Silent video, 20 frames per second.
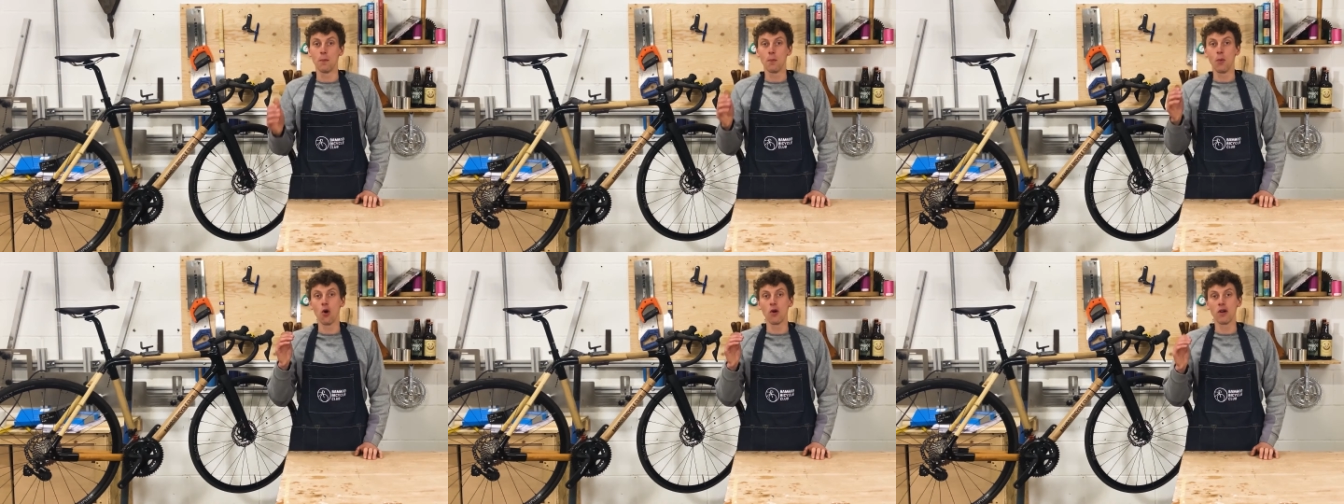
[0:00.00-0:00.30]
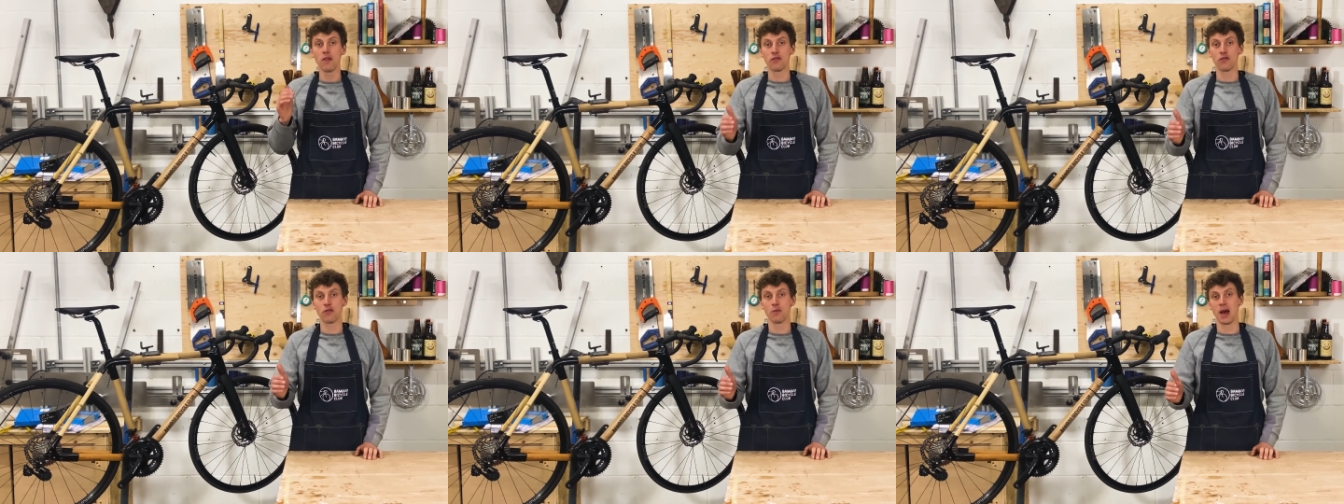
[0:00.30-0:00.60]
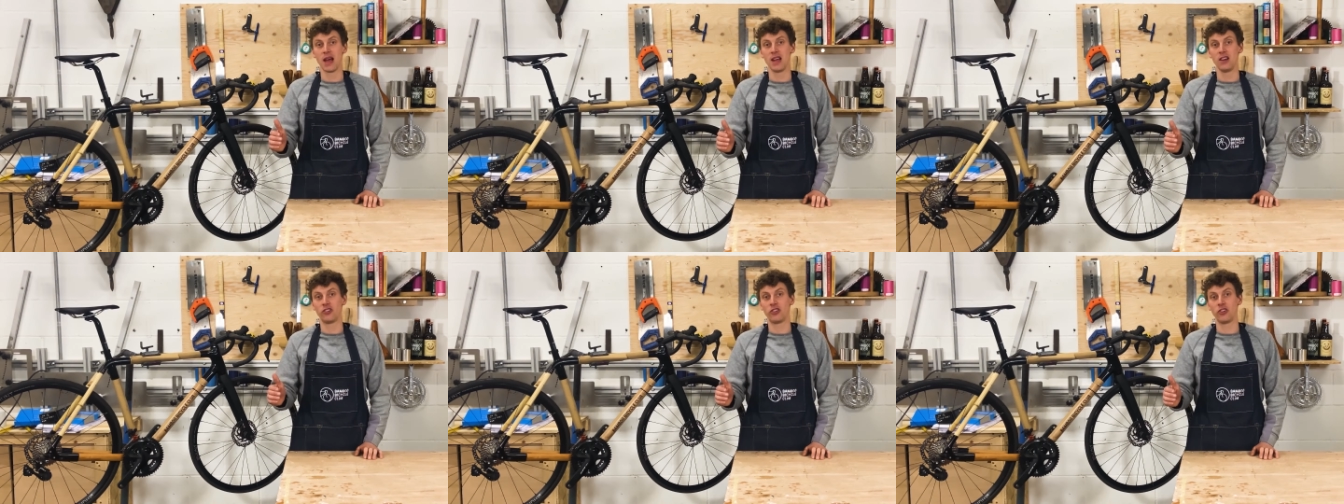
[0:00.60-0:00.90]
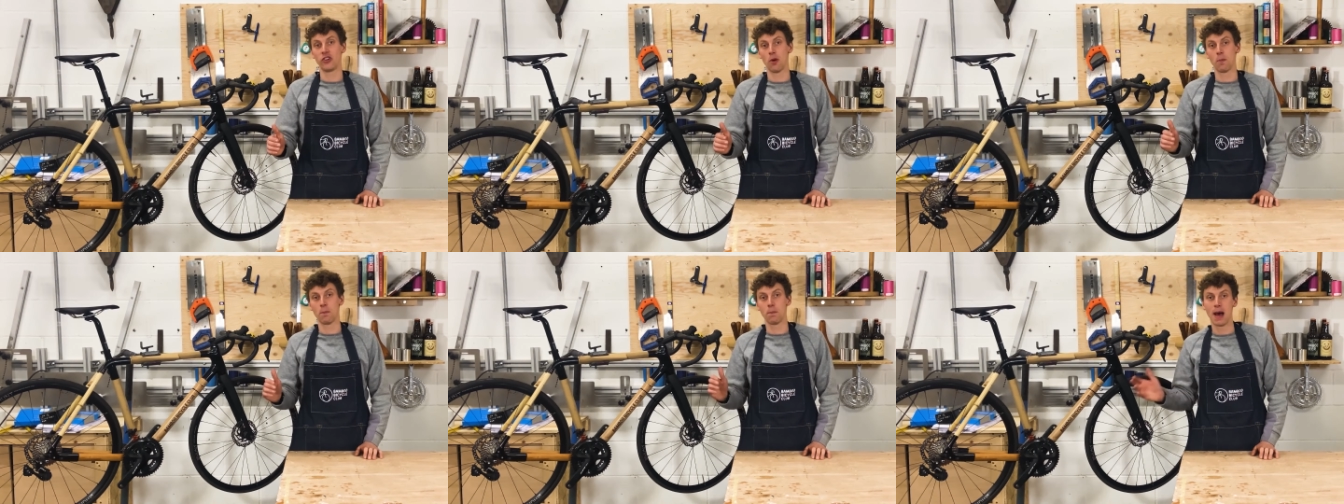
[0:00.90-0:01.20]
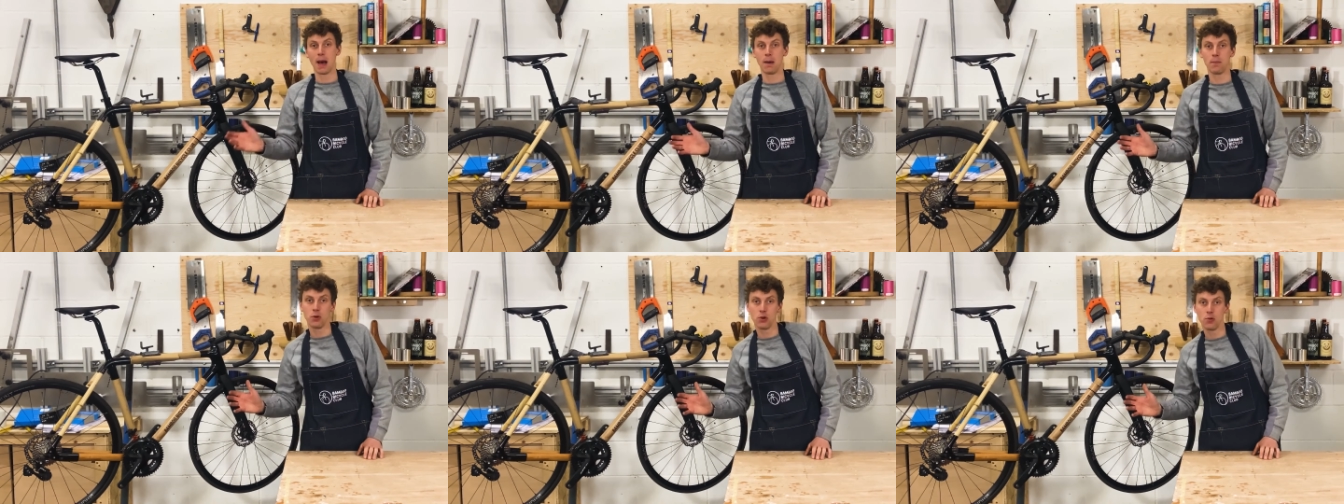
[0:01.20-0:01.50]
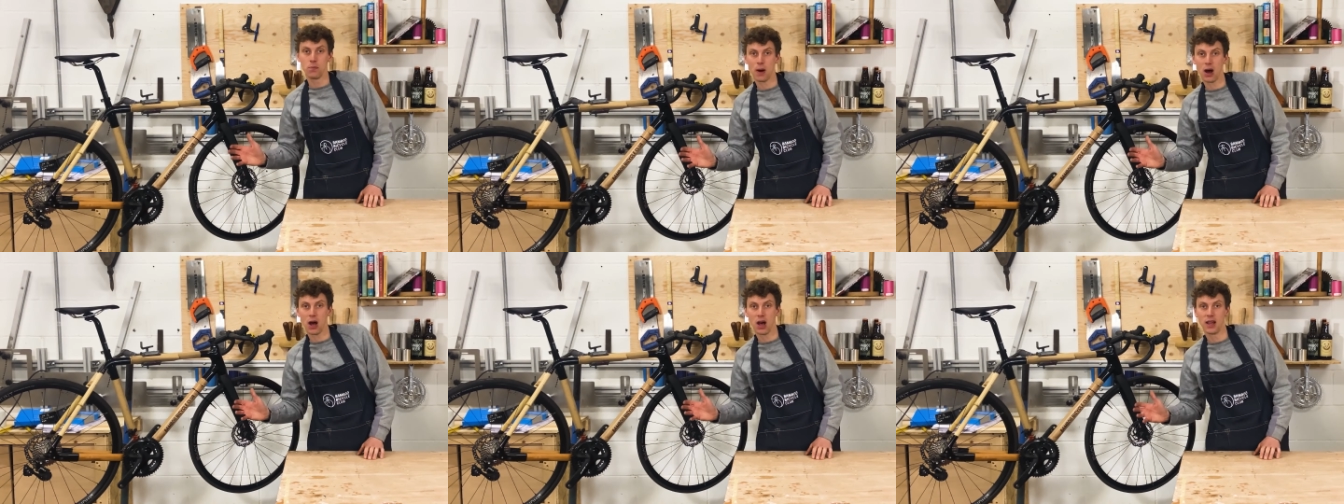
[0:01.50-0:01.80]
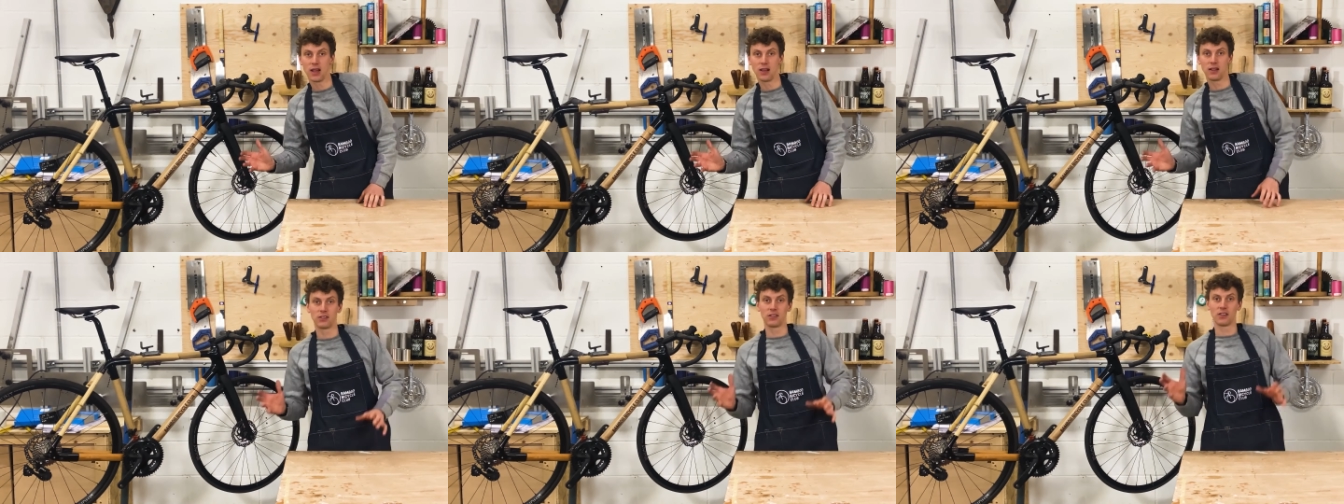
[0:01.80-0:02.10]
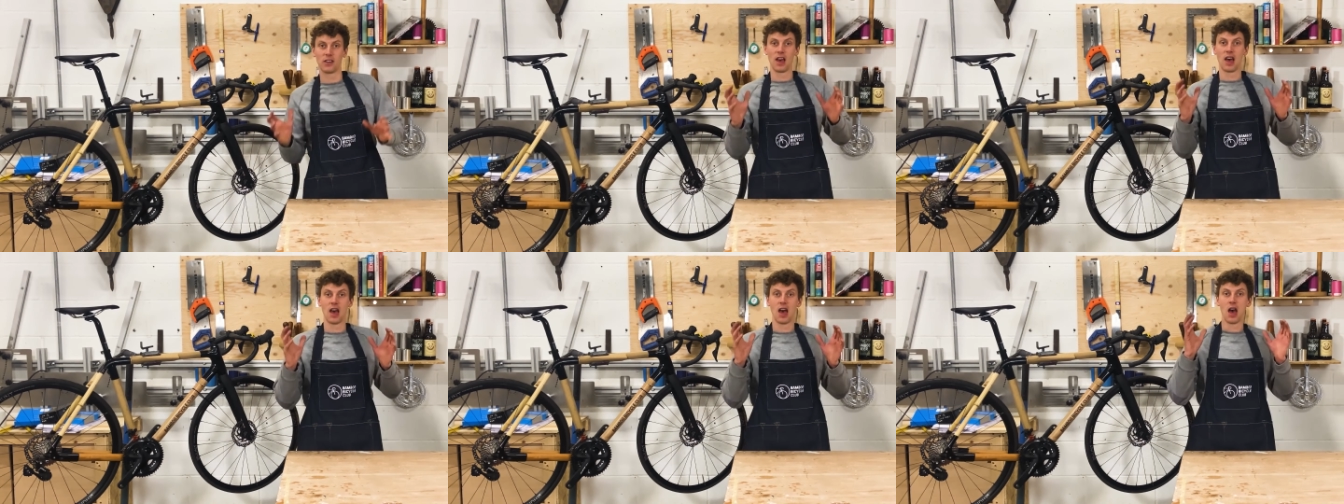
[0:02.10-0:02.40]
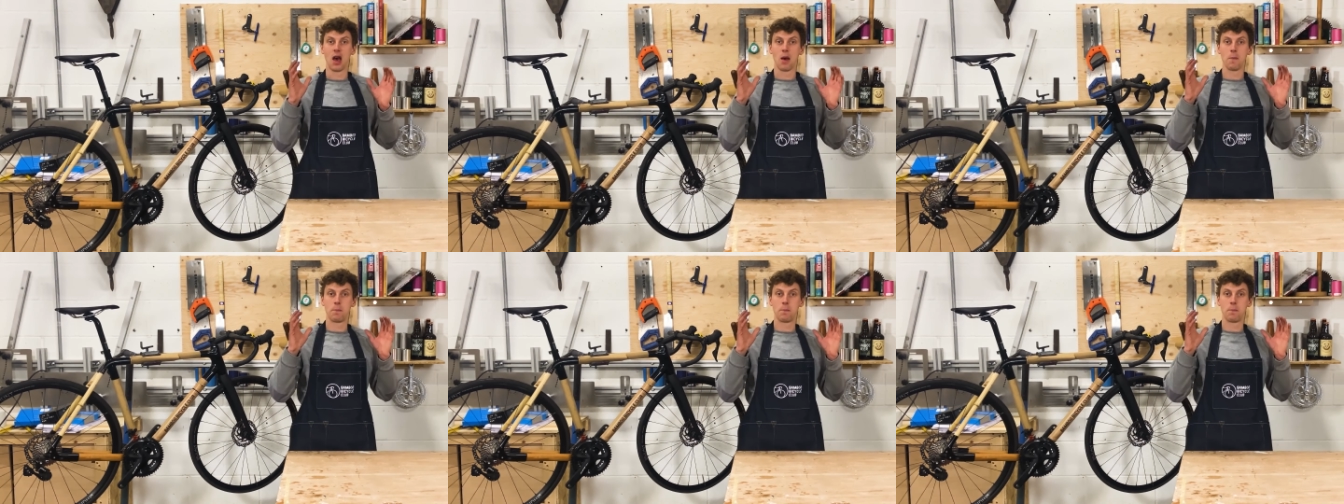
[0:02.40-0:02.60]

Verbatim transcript: For more information on bamboo bikes,